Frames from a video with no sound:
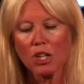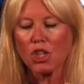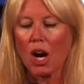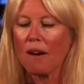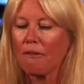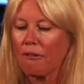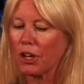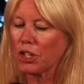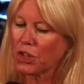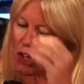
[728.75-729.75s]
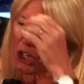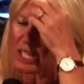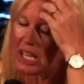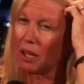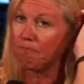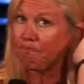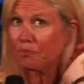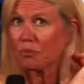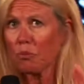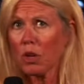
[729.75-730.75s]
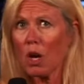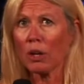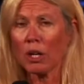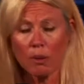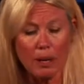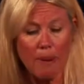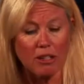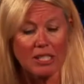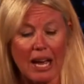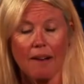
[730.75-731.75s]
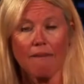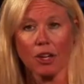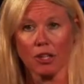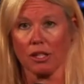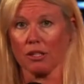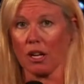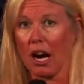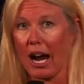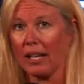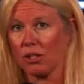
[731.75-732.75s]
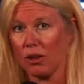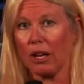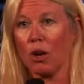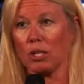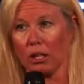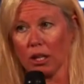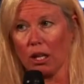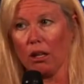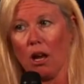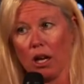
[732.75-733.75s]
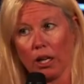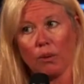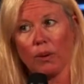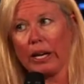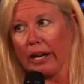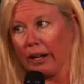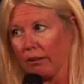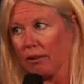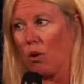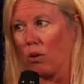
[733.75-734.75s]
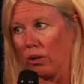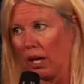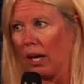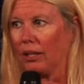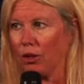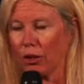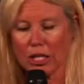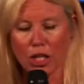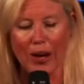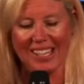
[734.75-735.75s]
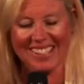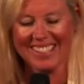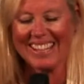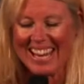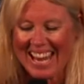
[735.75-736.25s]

we're going to start in verse 13. And we're going to read about 10 verses, all right? So I know it's a little long in reading. Hold on. You can do it.